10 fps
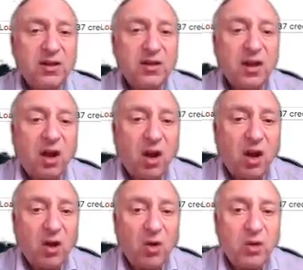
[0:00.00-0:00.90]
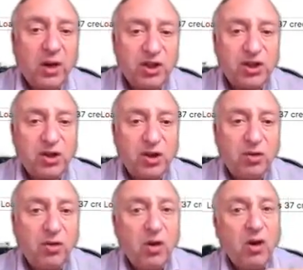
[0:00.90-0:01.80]
the whole
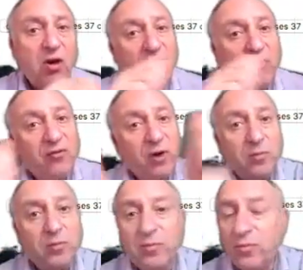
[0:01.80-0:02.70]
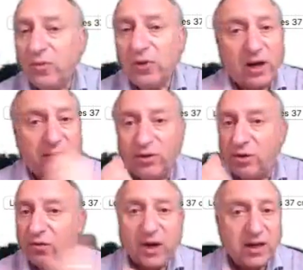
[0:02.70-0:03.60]
issue from like through the
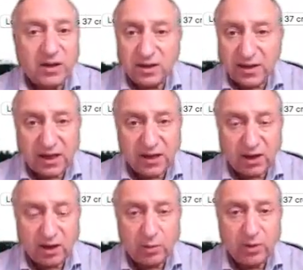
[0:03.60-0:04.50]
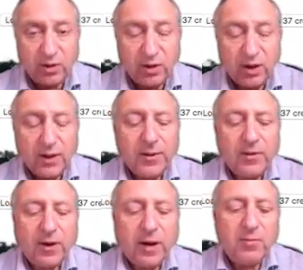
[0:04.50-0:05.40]
wrong end of the telescope,
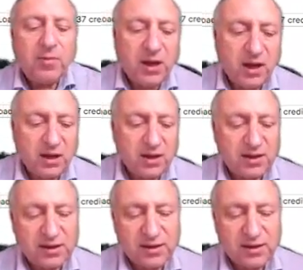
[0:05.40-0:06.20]
right? Because